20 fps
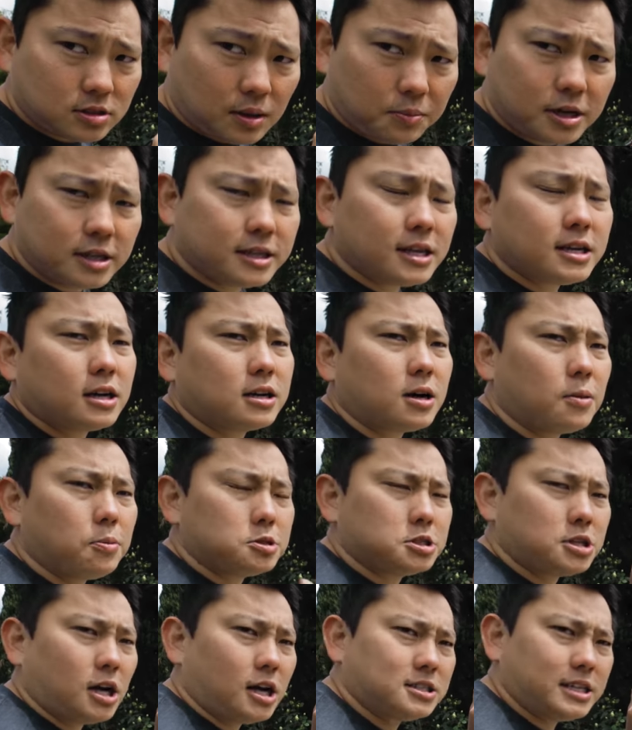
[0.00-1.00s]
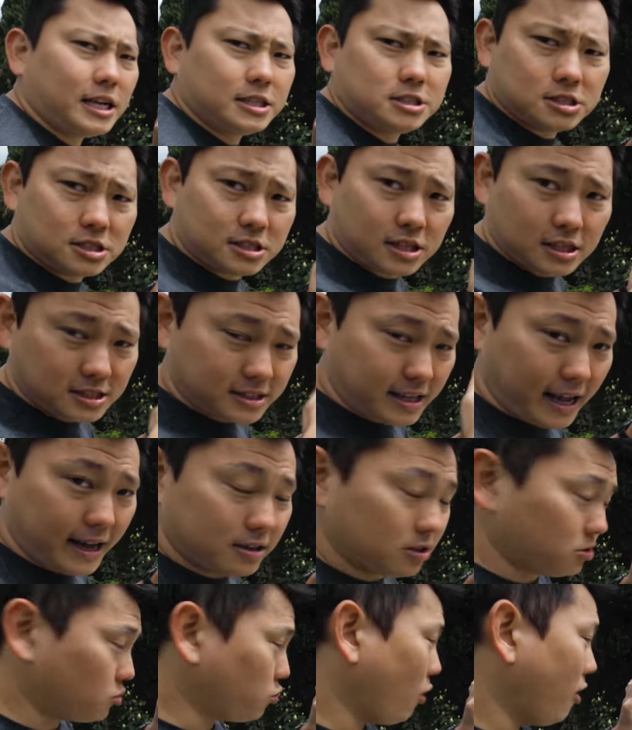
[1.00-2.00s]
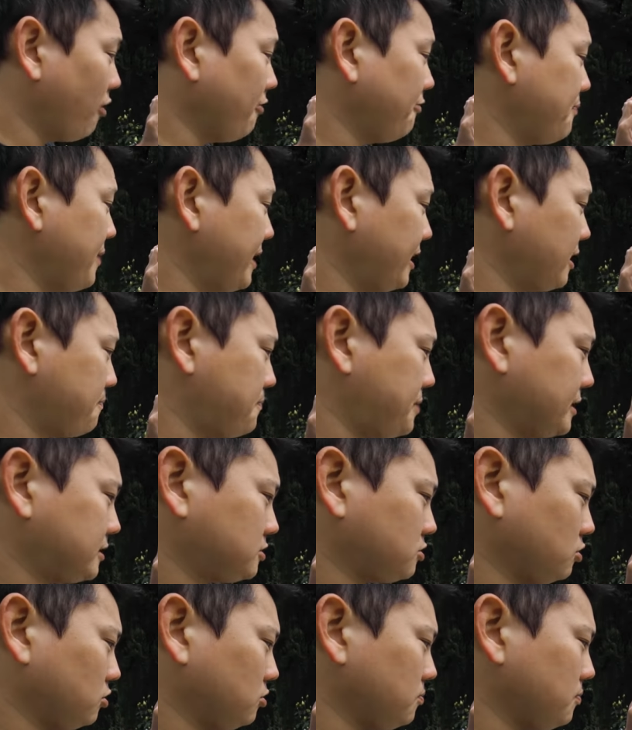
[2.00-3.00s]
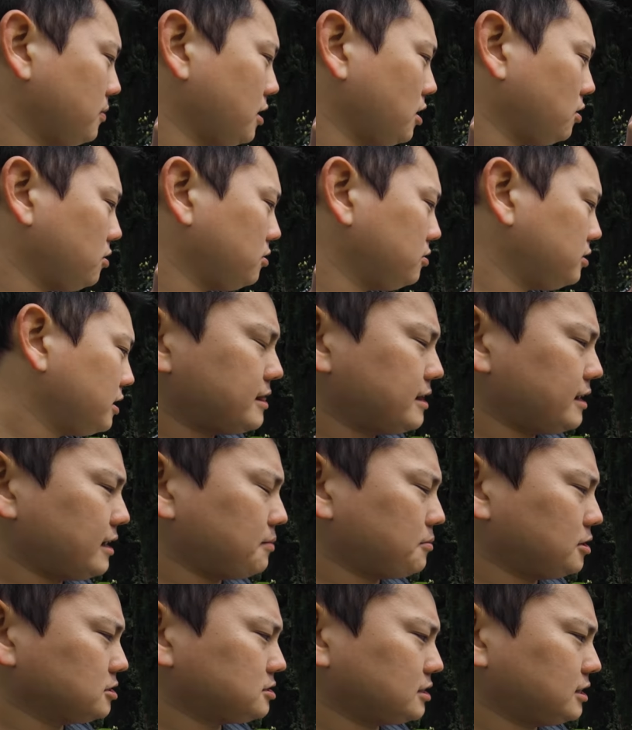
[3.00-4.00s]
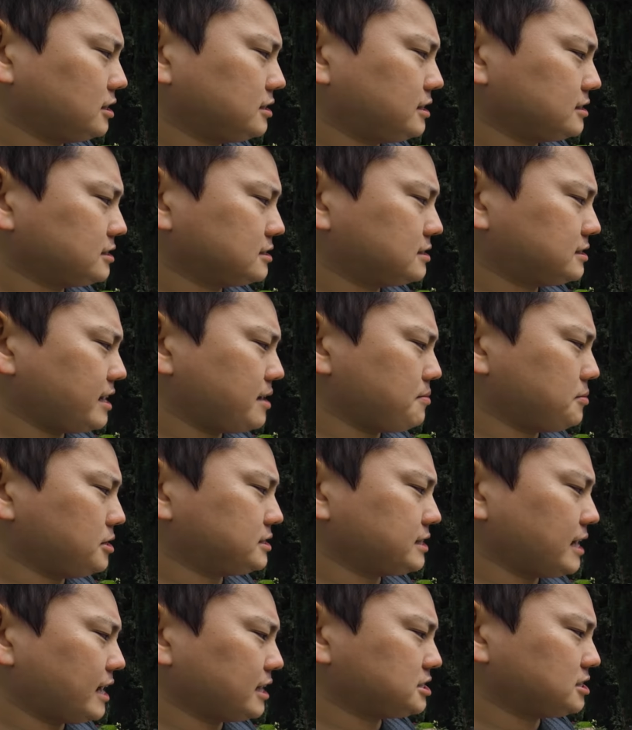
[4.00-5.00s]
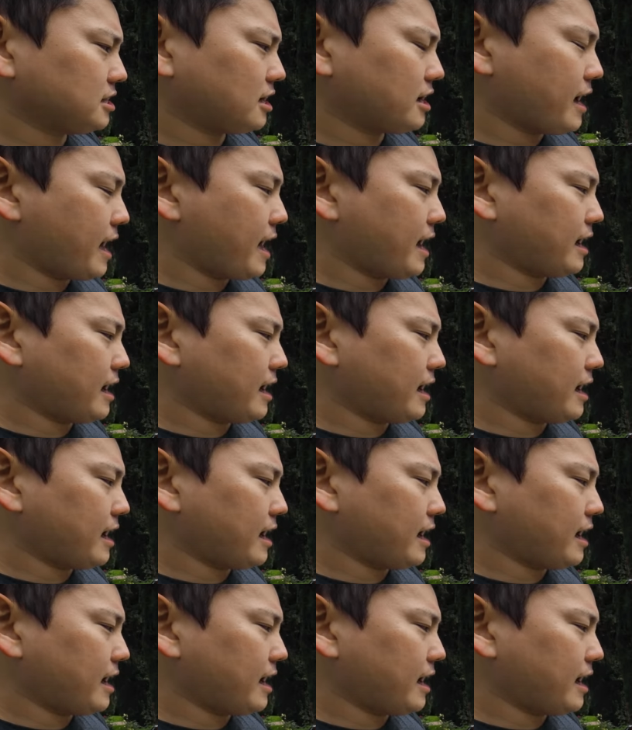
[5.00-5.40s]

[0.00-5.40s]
So I'm gonna take a couple shots at just the standard 12 megapixel mode. And then I'm also gonna take the same exact shot